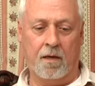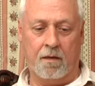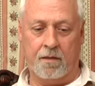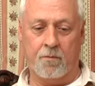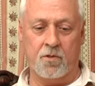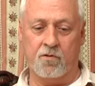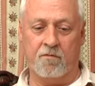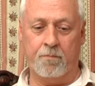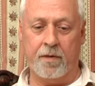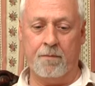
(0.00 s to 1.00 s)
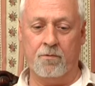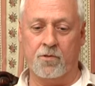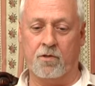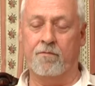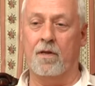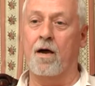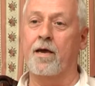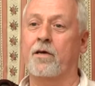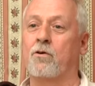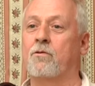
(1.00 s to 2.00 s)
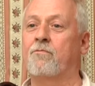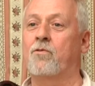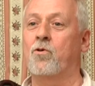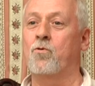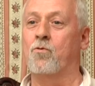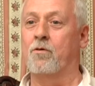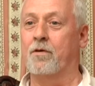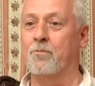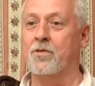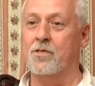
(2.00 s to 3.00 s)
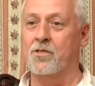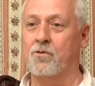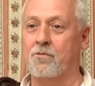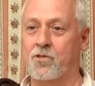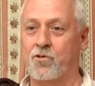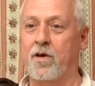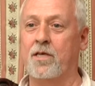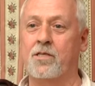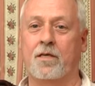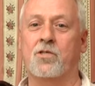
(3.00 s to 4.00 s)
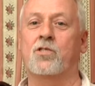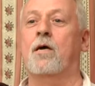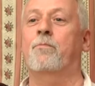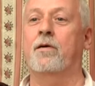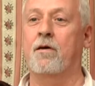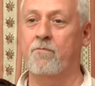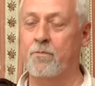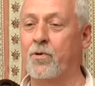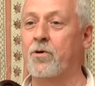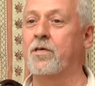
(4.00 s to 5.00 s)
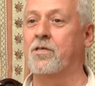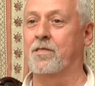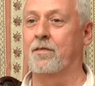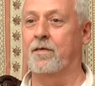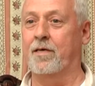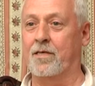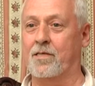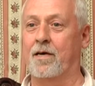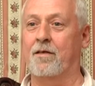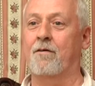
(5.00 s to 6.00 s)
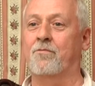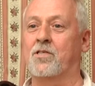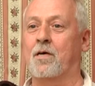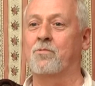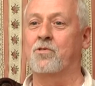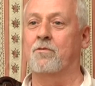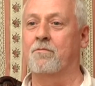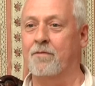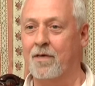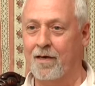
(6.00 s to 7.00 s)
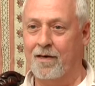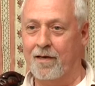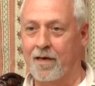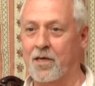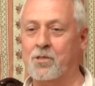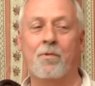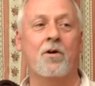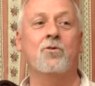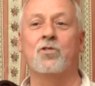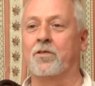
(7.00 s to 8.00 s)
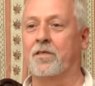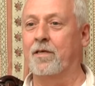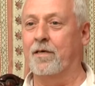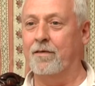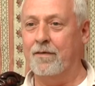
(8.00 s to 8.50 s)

there were sort of people sort of lying on the floor. It was a sort of strange thing, stepping over bodies and things after some sort of explosion,